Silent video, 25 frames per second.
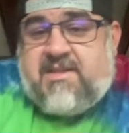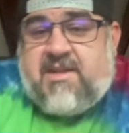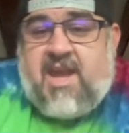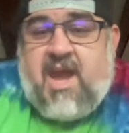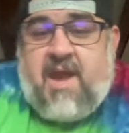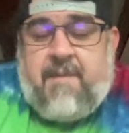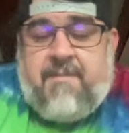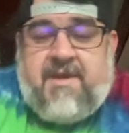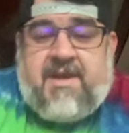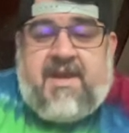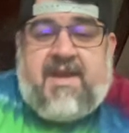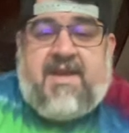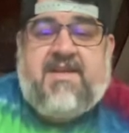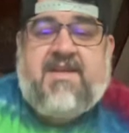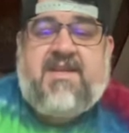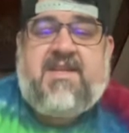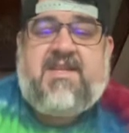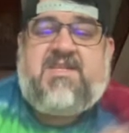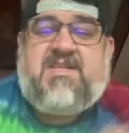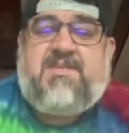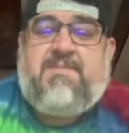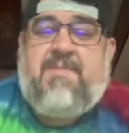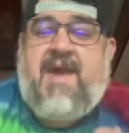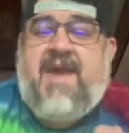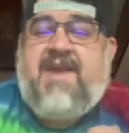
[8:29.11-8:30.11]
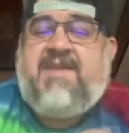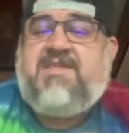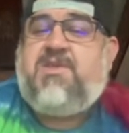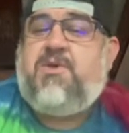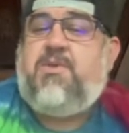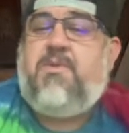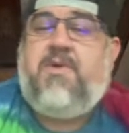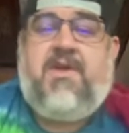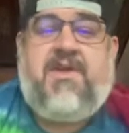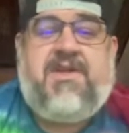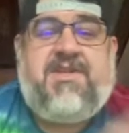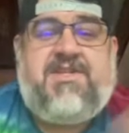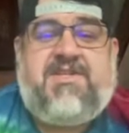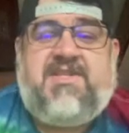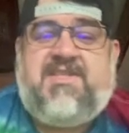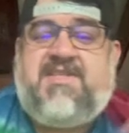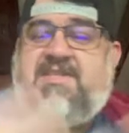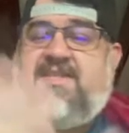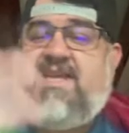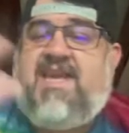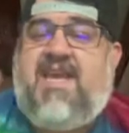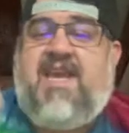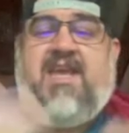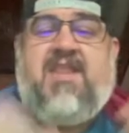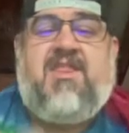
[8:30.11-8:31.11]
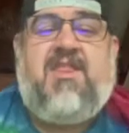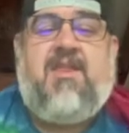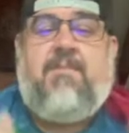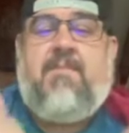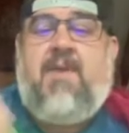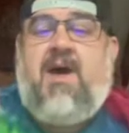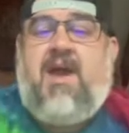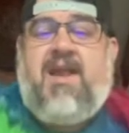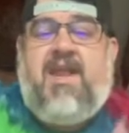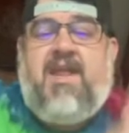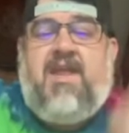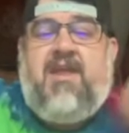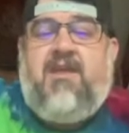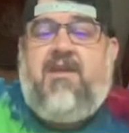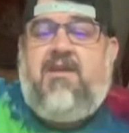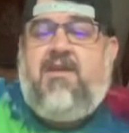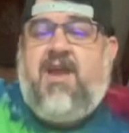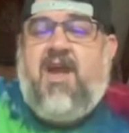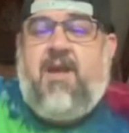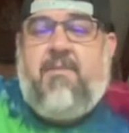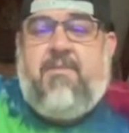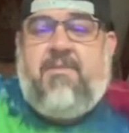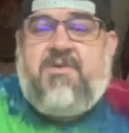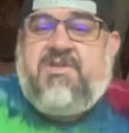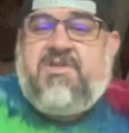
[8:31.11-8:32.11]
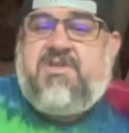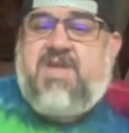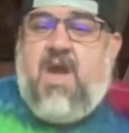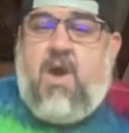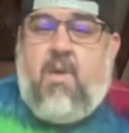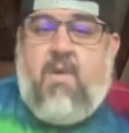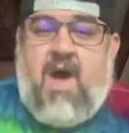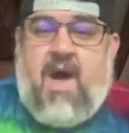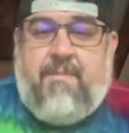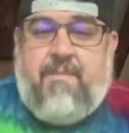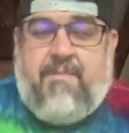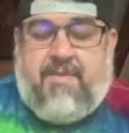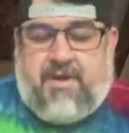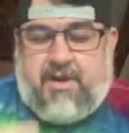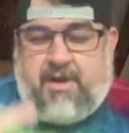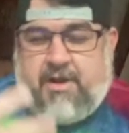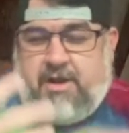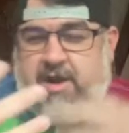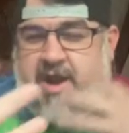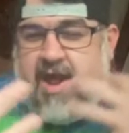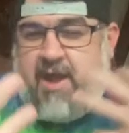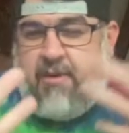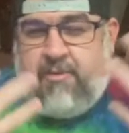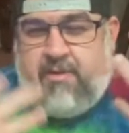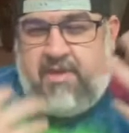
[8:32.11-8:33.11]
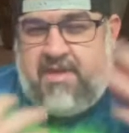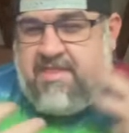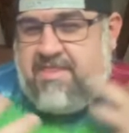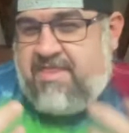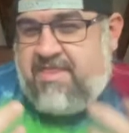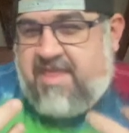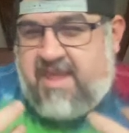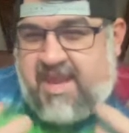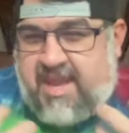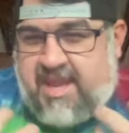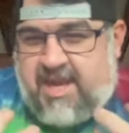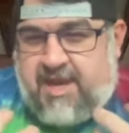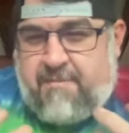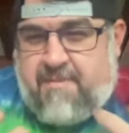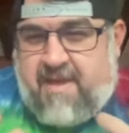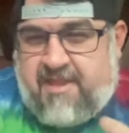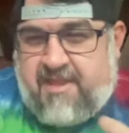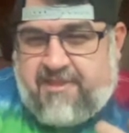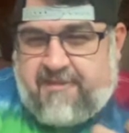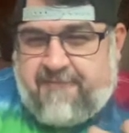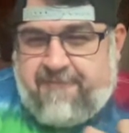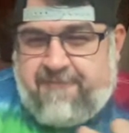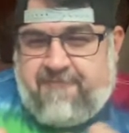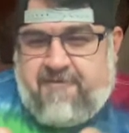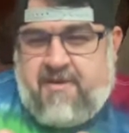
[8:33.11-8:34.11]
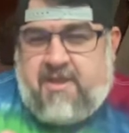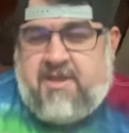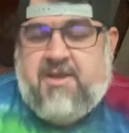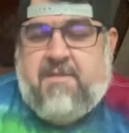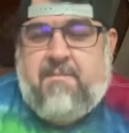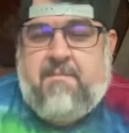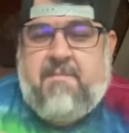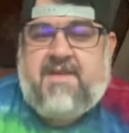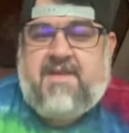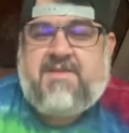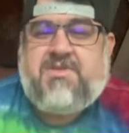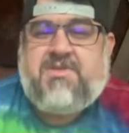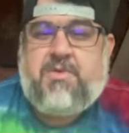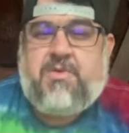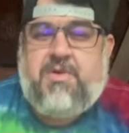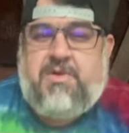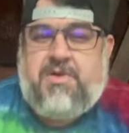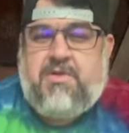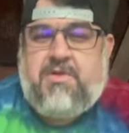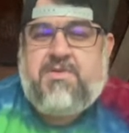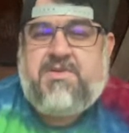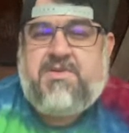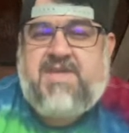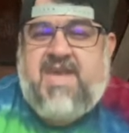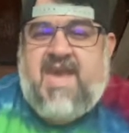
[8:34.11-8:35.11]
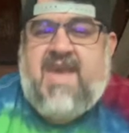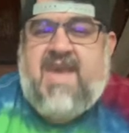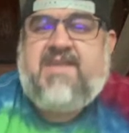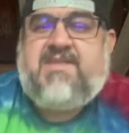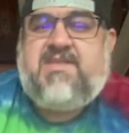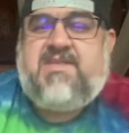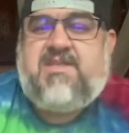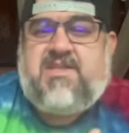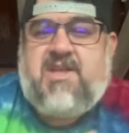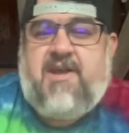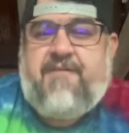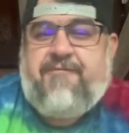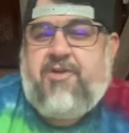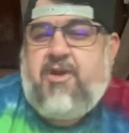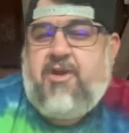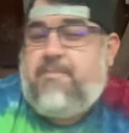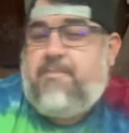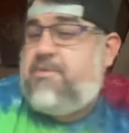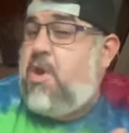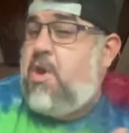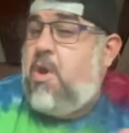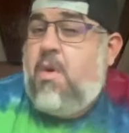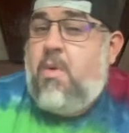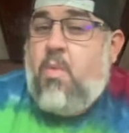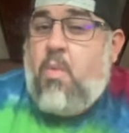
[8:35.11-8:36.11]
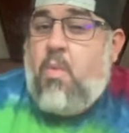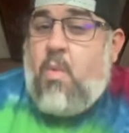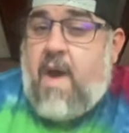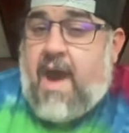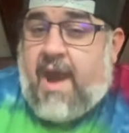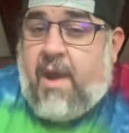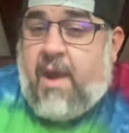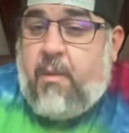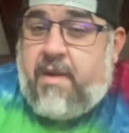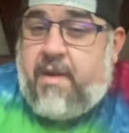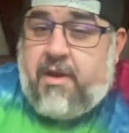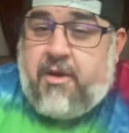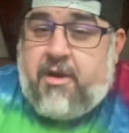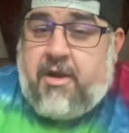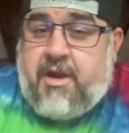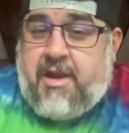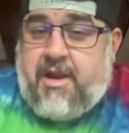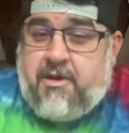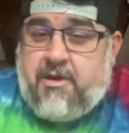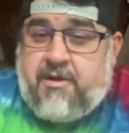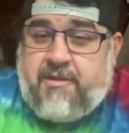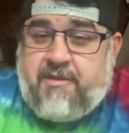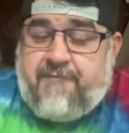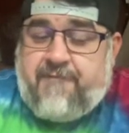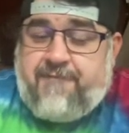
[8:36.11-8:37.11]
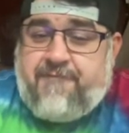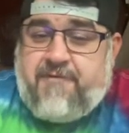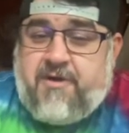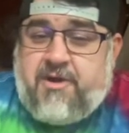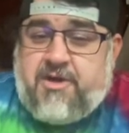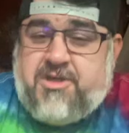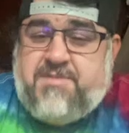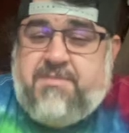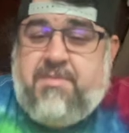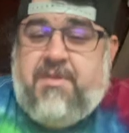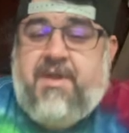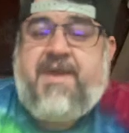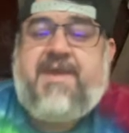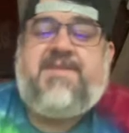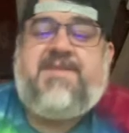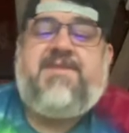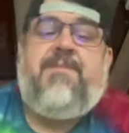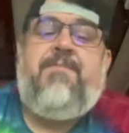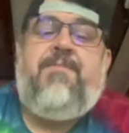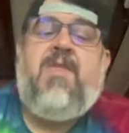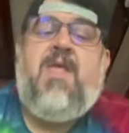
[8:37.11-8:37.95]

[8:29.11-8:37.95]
coming into the space are really just seeing the money numbers go up and are not really thinking about the fundamental use cases of crypto and why we are here in the first place.